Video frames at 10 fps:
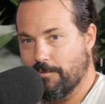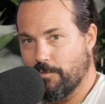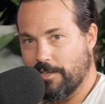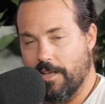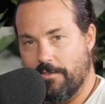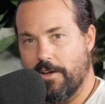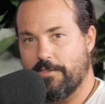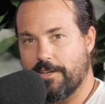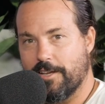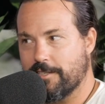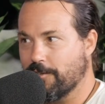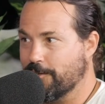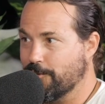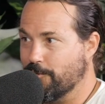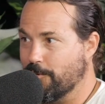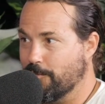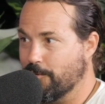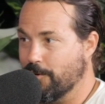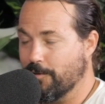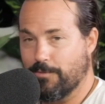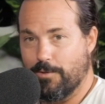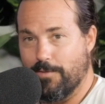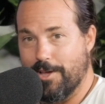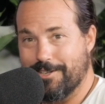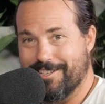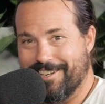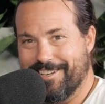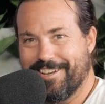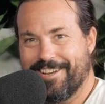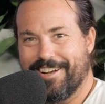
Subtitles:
We love having guests like you on board, full of energy,